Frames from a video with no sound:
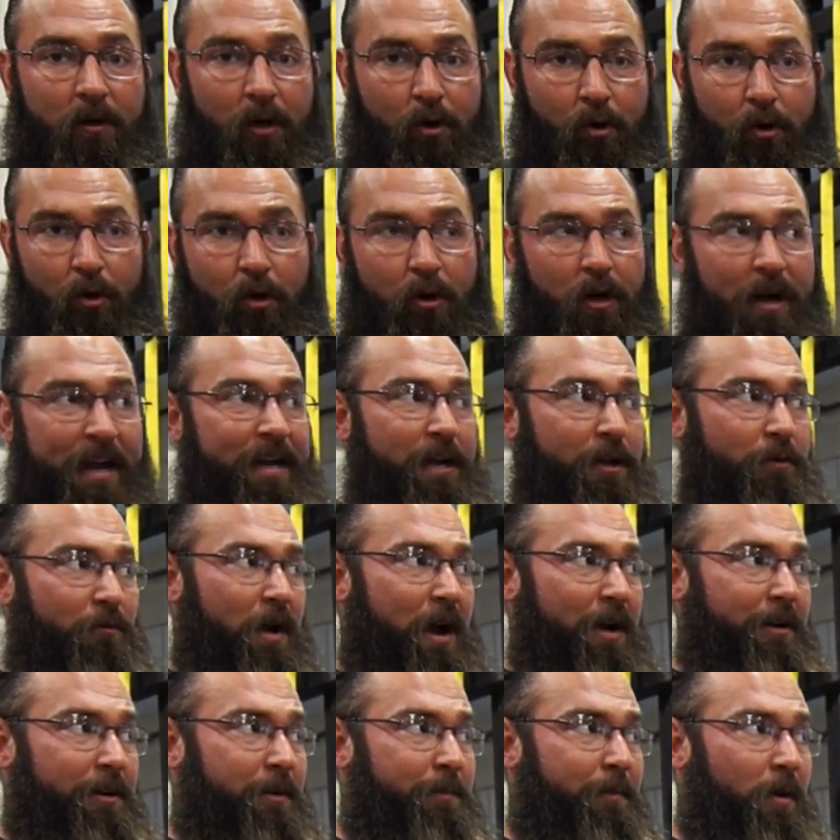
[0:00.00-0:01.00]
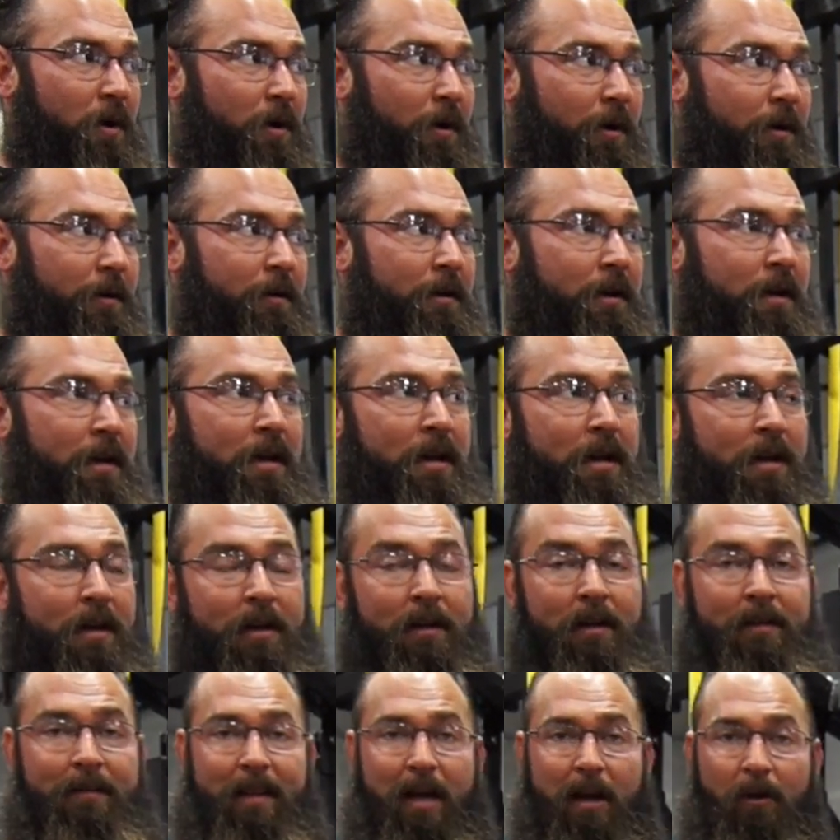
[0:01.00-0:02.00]
or any rounded bar.
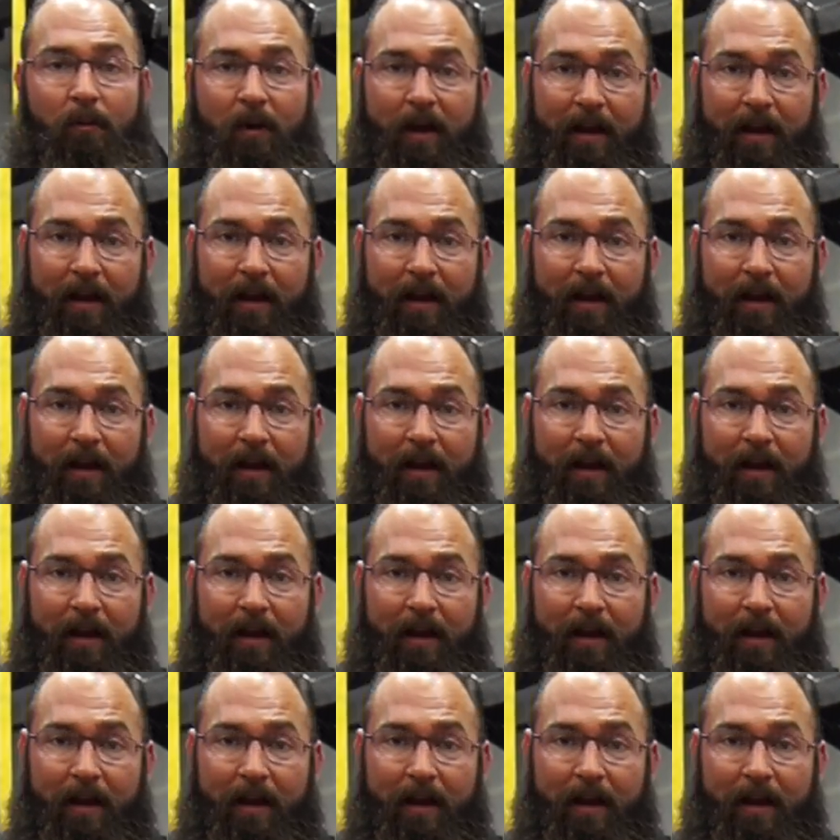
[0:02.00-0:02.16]
That